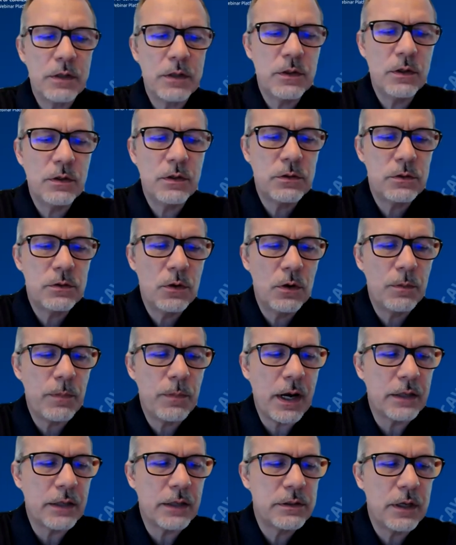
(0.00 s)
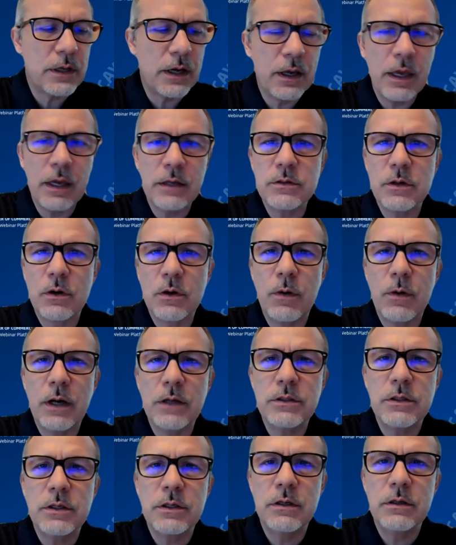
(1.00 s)
President Stuart Bostock has a
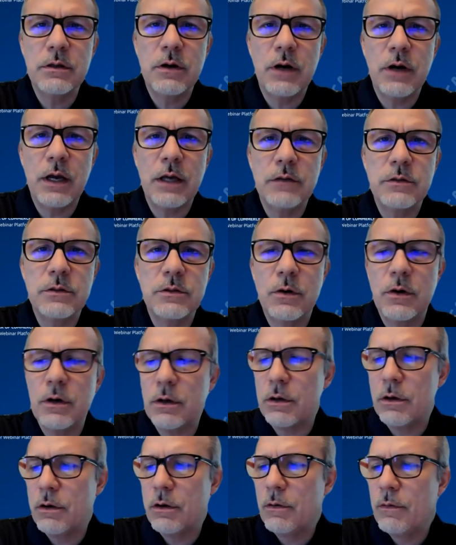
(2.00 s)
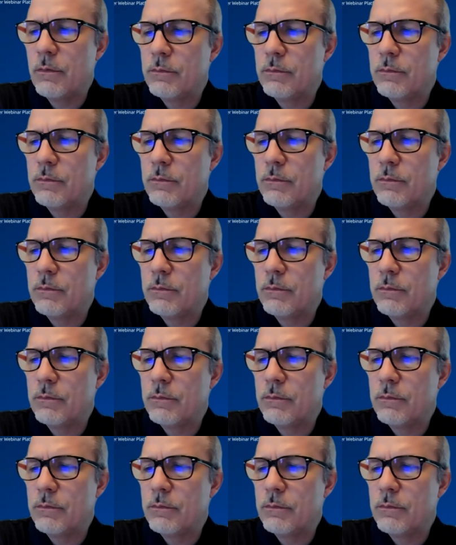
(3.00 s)
question. Go ahead, Stuart.